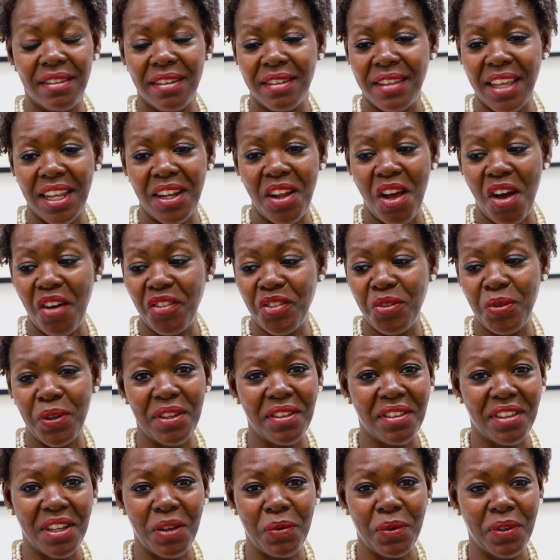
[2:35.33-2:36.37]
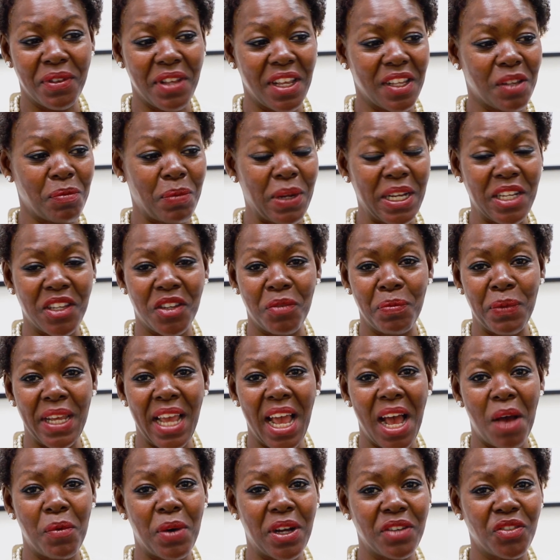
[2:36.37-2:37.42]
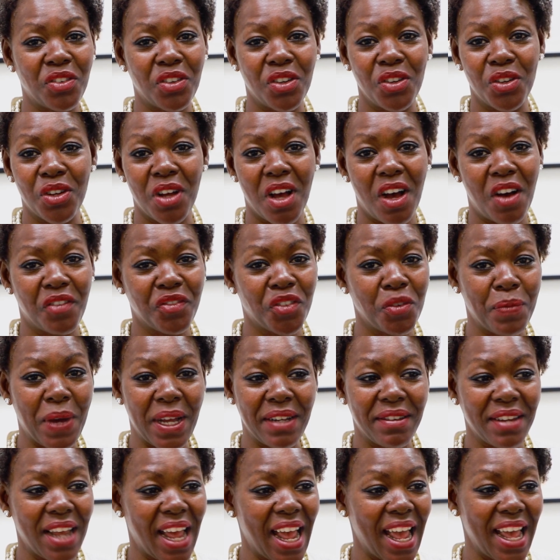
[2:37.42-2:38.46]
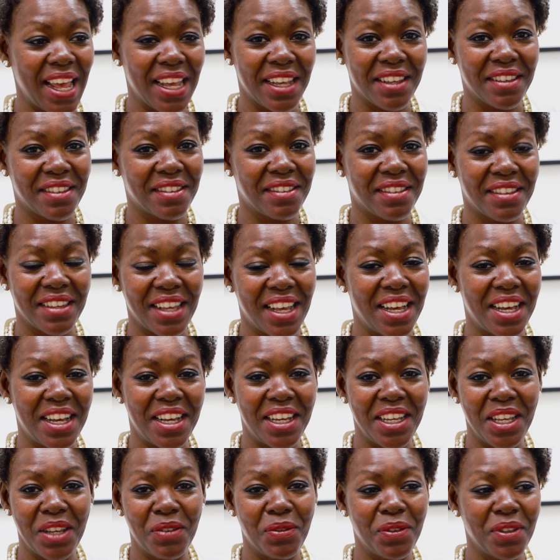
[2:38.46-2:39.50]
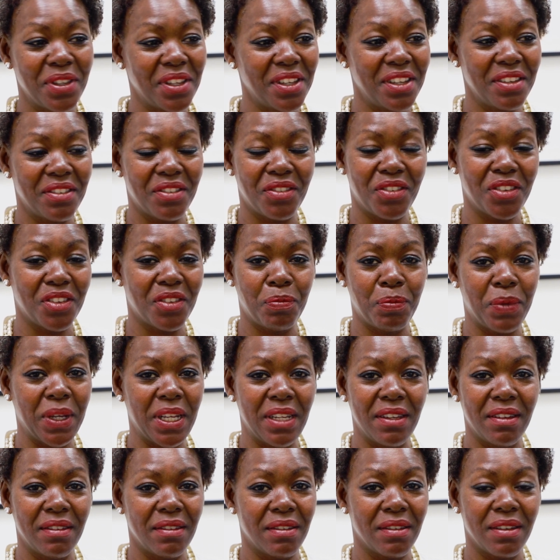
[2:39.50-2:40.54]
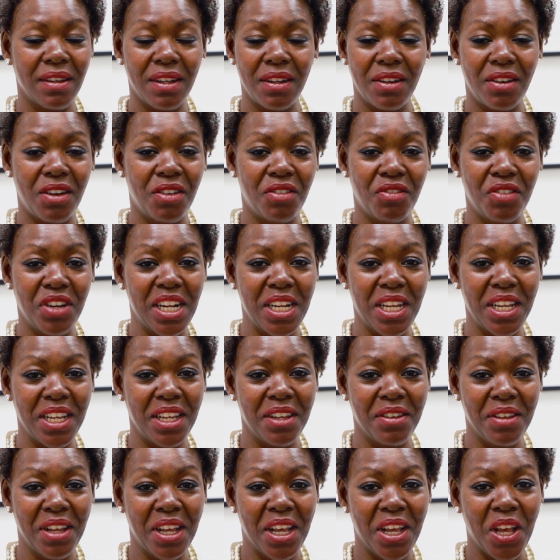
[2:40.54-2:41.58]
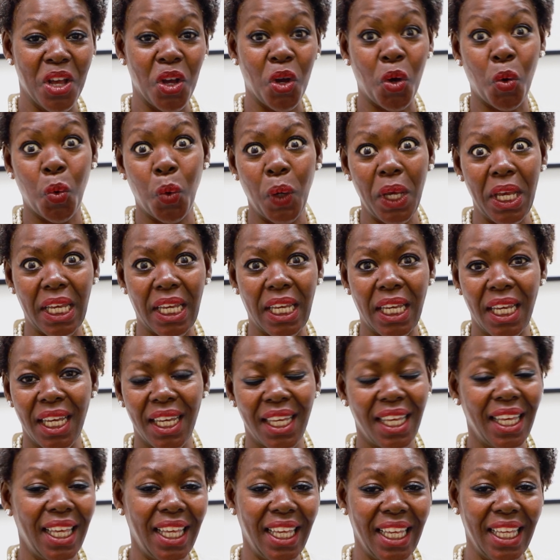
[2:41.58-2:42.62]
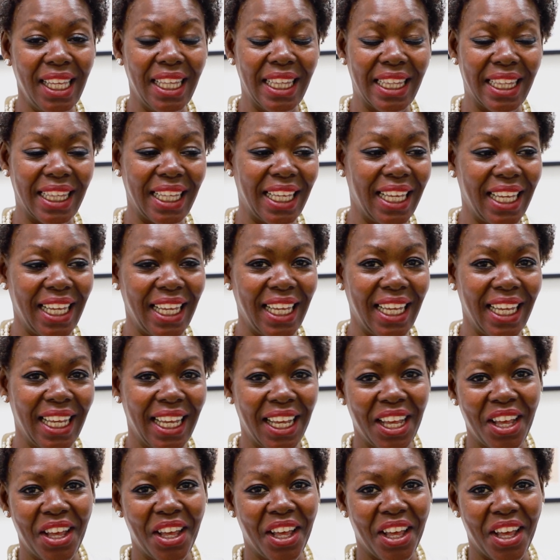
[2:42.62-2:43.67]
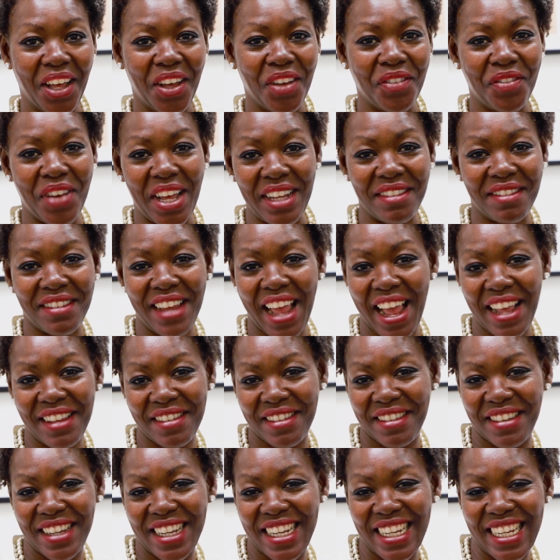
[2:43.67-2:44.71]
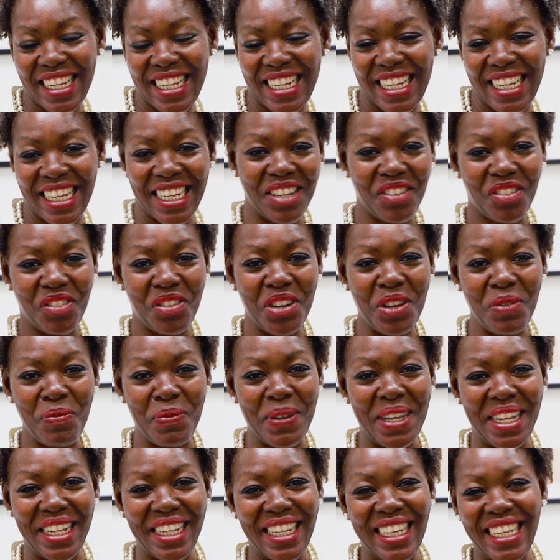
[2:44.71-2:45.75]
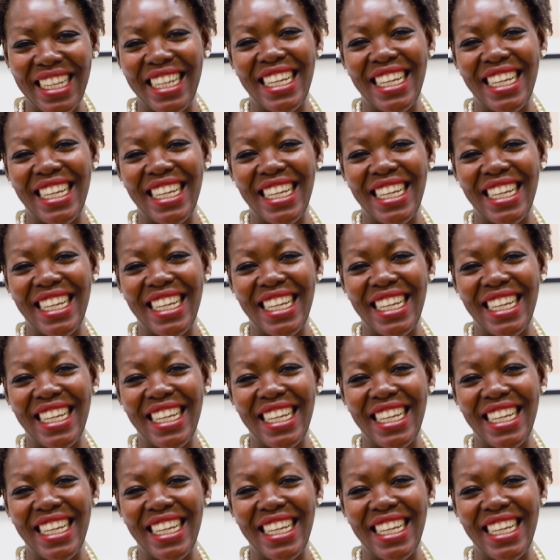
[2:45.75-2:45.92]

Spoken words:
then afterwards it was explained to me how I should look after my tags. It's just been a really quick, easy, fantastic treatment.